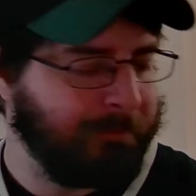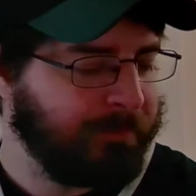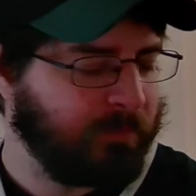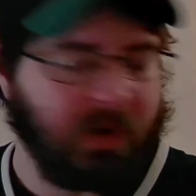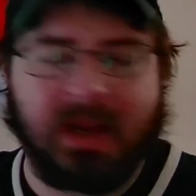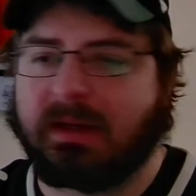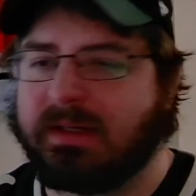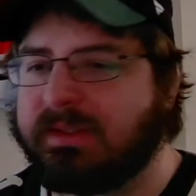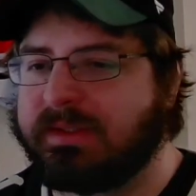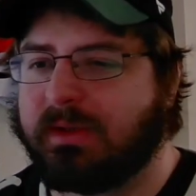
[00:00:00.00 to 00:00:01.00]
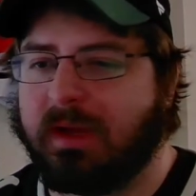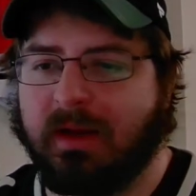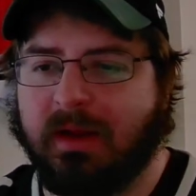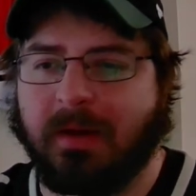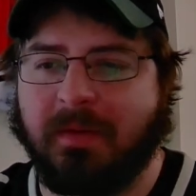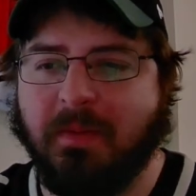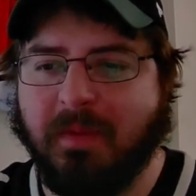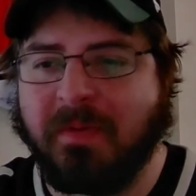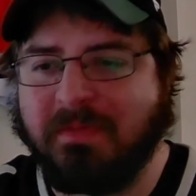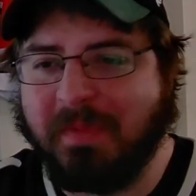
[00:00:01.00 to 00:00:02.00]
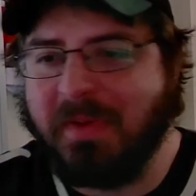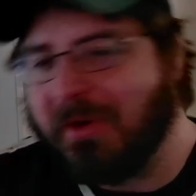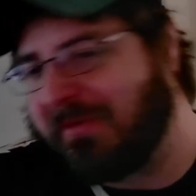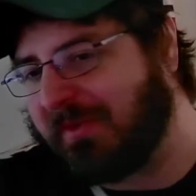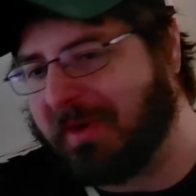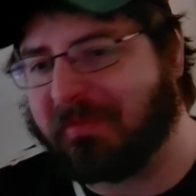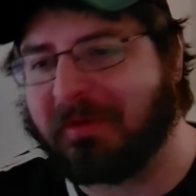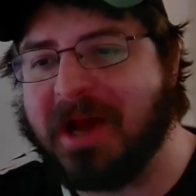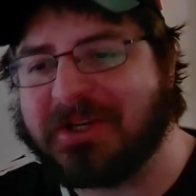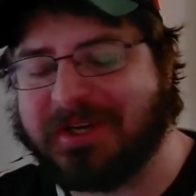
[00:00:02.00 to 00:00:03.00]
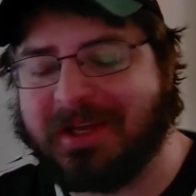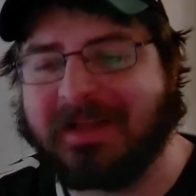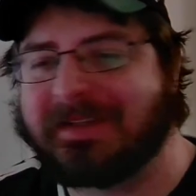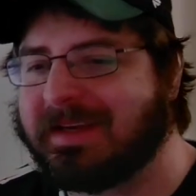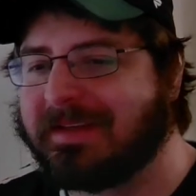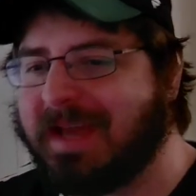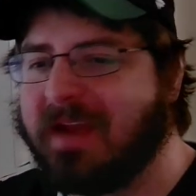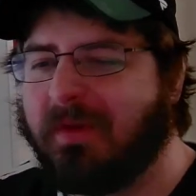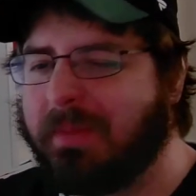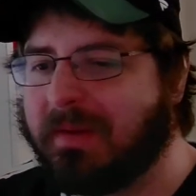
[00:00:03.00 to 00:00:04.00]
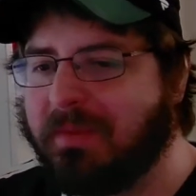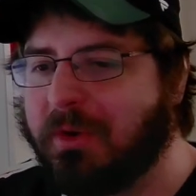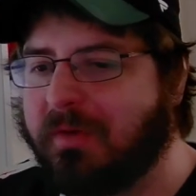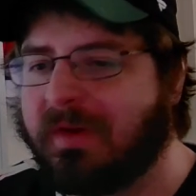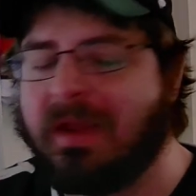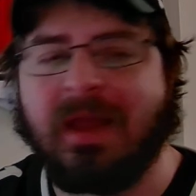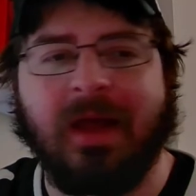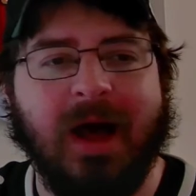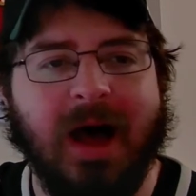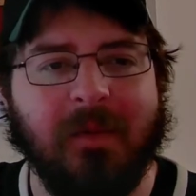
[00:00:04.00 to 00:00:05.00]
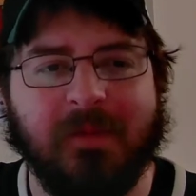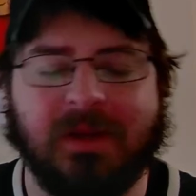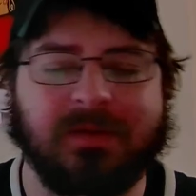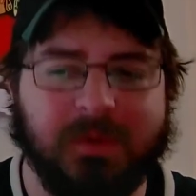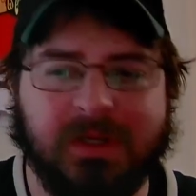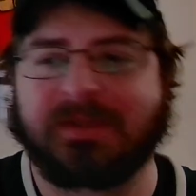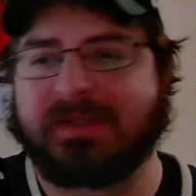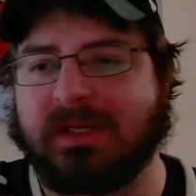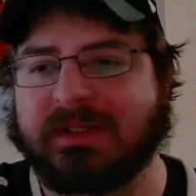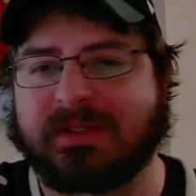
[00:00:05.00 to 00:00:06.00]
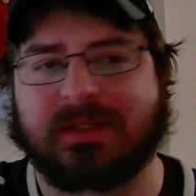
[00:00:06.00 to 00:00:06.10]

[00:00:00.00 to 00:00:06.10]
Because he's still got to move from Russia. That's kind of a big move. We could see his